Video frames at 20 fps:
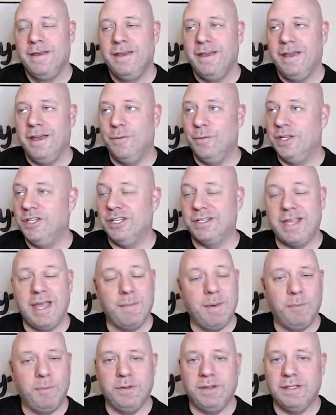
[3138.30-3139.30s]
We just
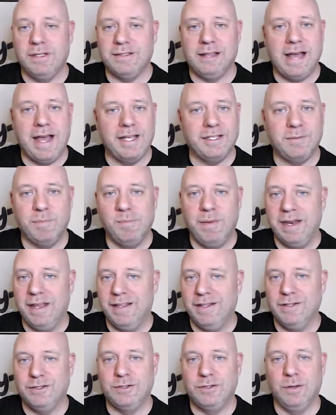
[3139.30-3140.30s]
came up with this last
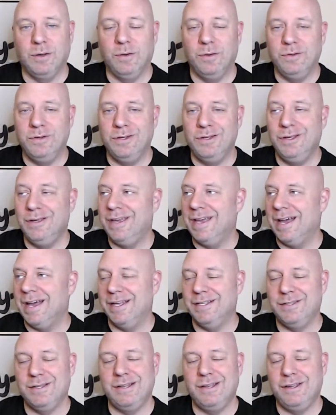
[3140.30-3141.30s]
minute, so you
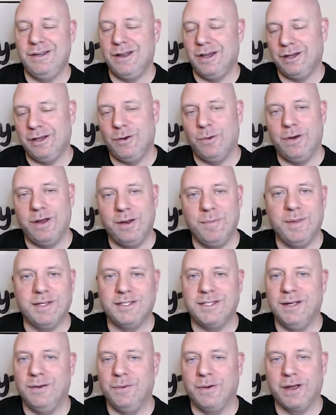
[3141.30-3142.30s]
guys, you're not going to want to
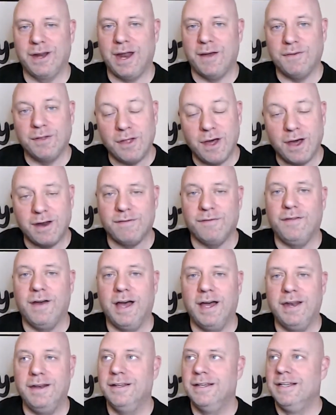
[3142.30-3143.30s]
miss it. We're going to have a lot of
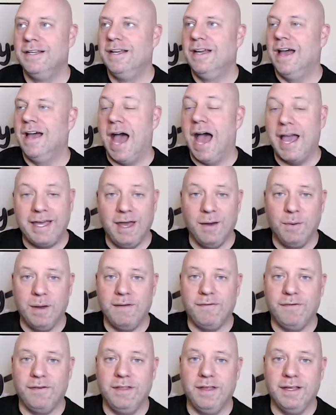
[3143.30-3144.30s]
fun. I can't
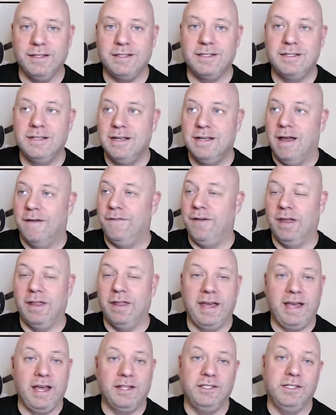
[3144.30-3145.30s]
wait for this. Felt
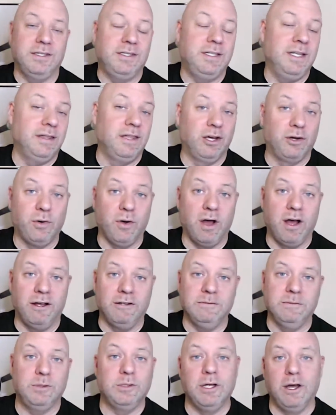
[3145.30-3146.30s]
like I just did the
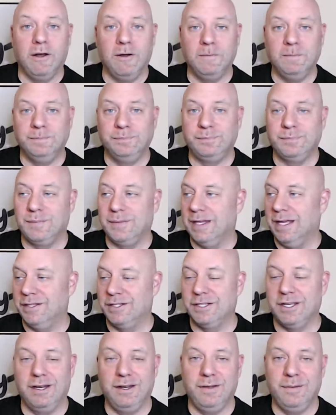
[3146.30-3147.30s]
crawl, so
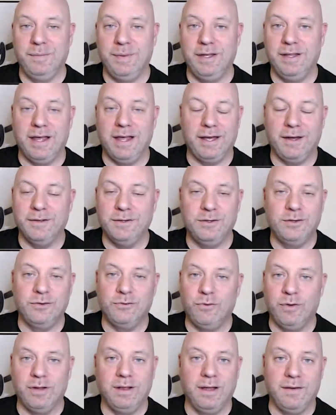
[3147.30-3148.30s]
it's going to be like I was
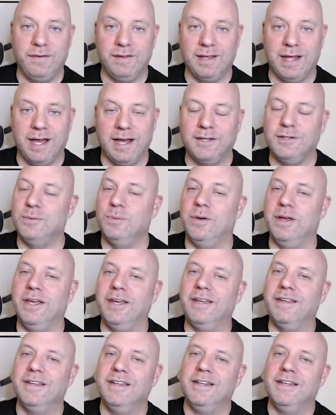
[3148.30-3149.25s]
just reliving last week.